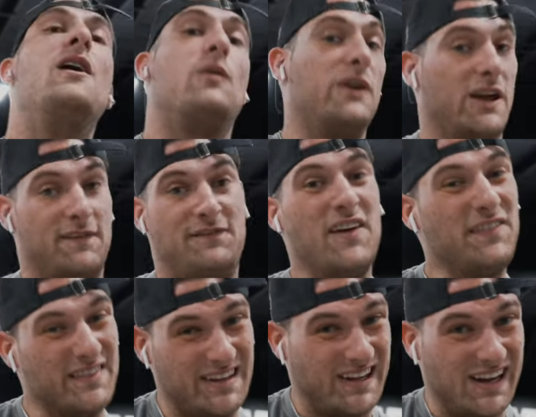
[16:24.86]
we're gonna hit
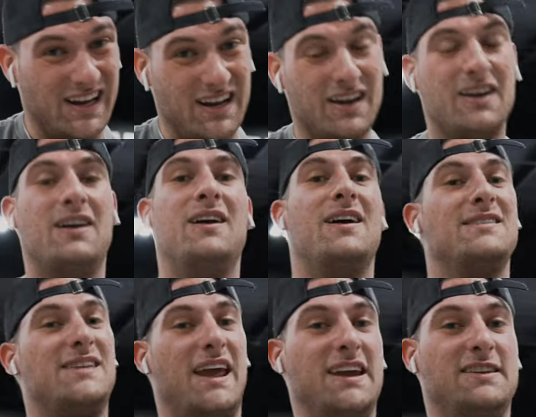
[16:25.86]
fifteen
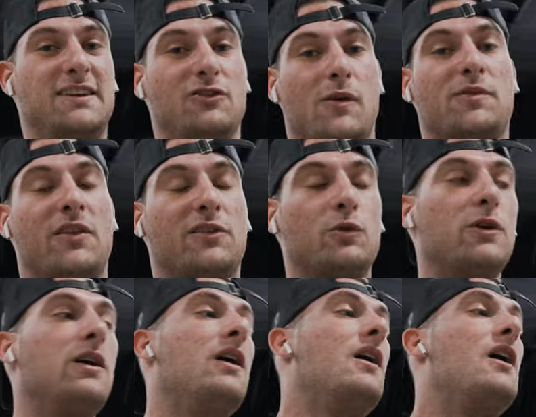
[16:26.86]
to eighteen reps on this
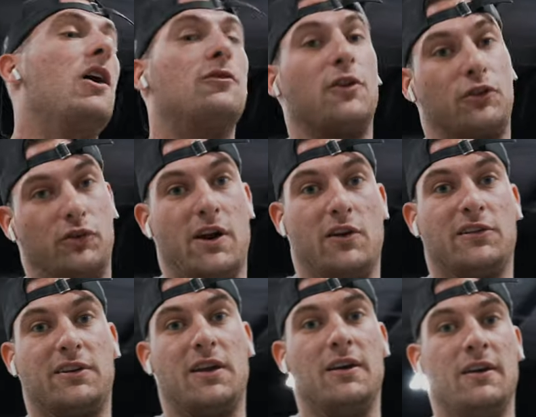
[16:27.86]
one for three
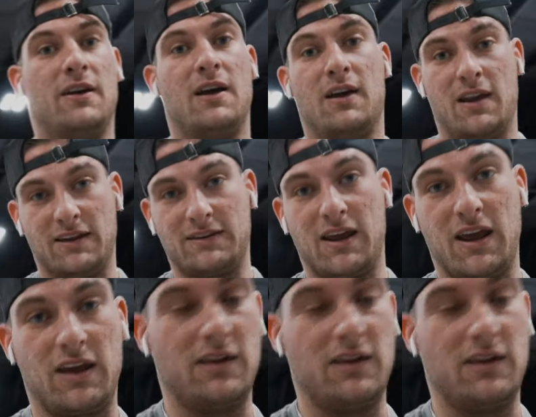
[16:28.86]
rounds. Let's get